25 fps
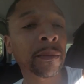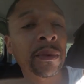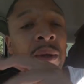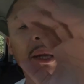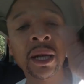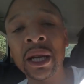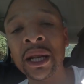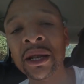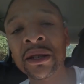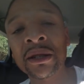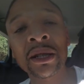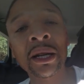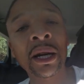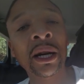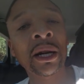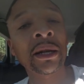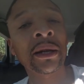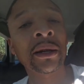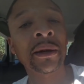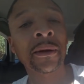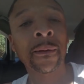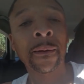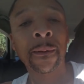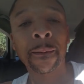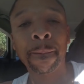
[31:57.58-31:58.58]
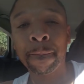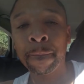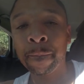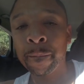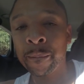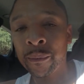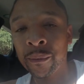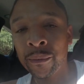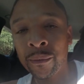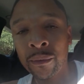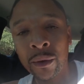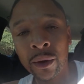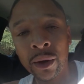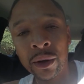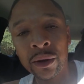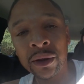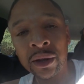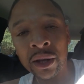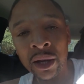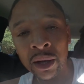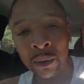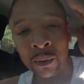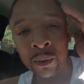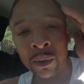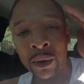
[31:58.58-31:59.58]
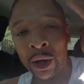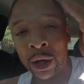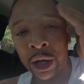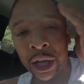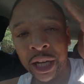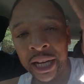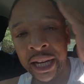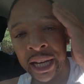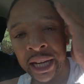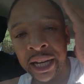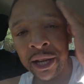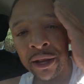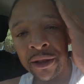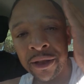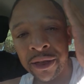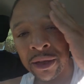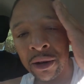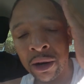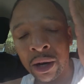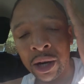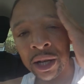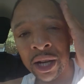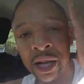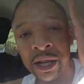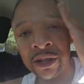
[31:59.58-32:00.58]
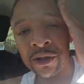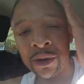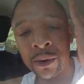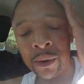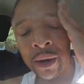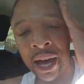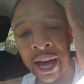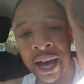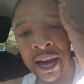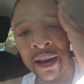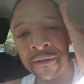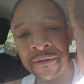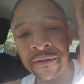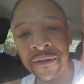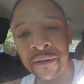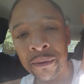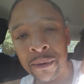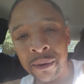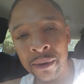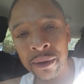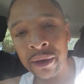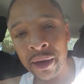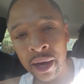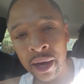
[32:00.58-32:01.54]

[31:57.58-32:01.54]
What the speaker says: Then it's done. Then any thought that you have from